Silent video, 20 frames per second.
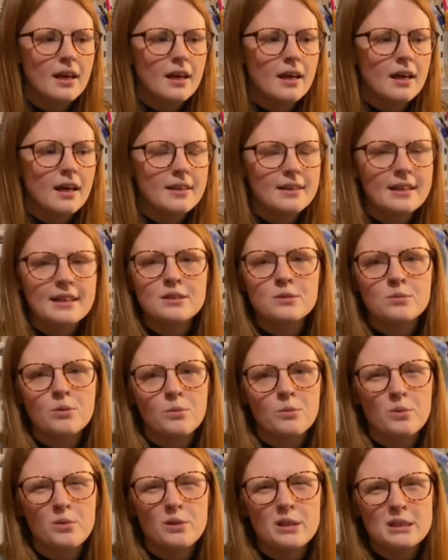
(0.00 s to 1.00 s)
and that's
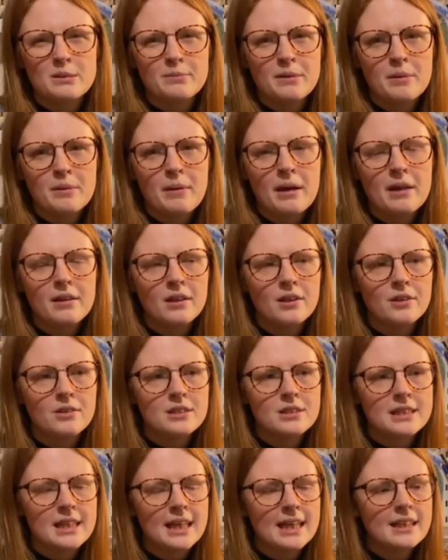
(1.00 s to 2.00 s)
what worries me about
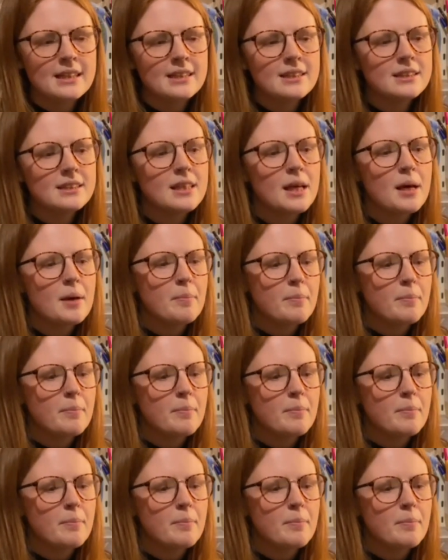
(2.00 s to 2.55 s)
those things.